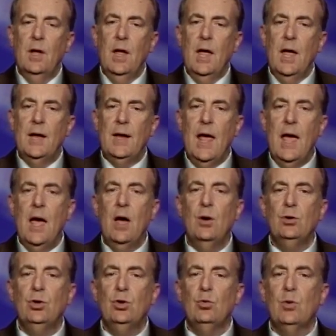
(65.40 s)
and how
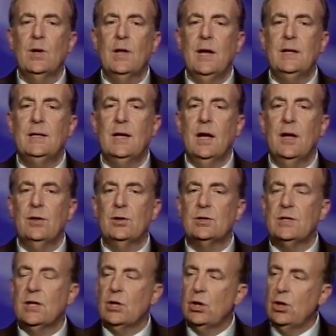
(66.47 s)
you relate to
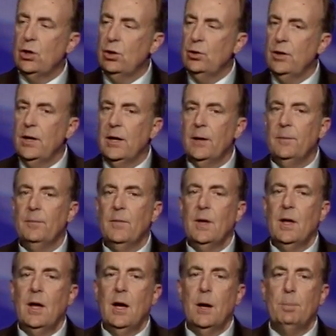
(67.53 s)
others, including
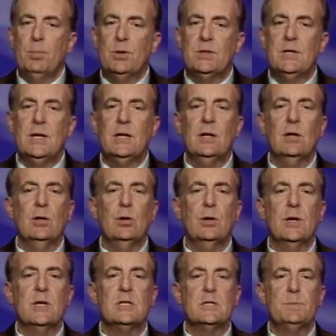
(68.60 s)
a particular
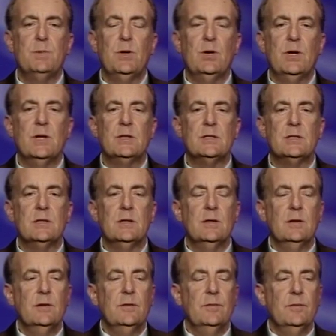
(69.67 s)
experience
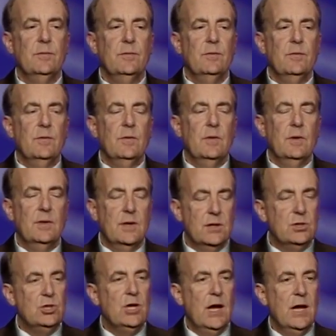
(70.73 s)

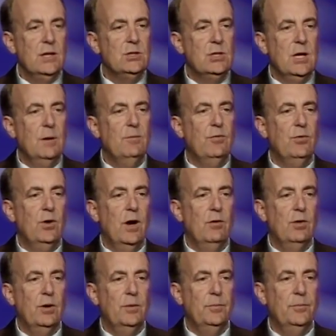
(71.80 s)
that changed him
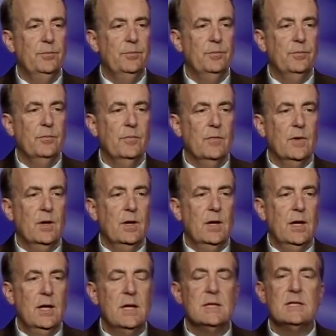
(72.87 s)
forever,
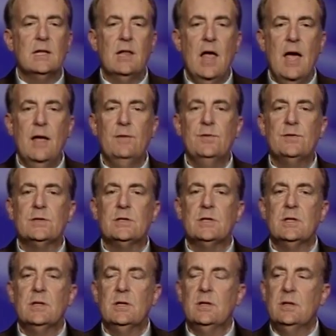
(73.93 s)
his life's
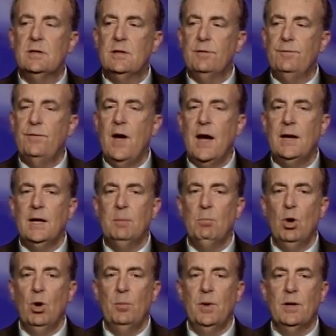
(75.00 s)
defining
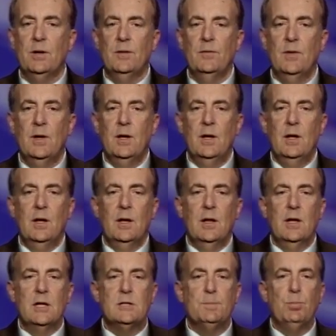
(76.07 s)
moment.
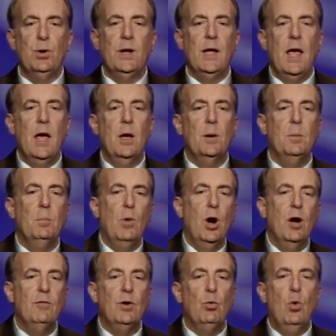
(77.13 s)
Let's bring out
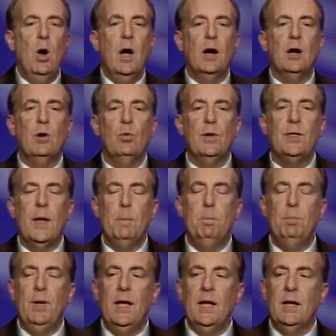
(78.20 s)
Marvin Walker with a
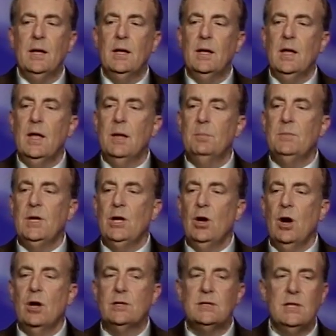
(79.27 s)
big
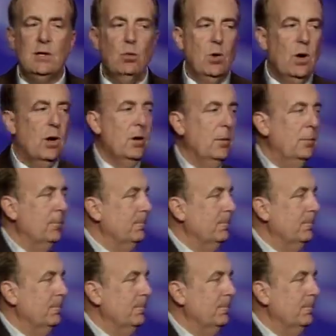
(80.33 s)
MDRT welcome.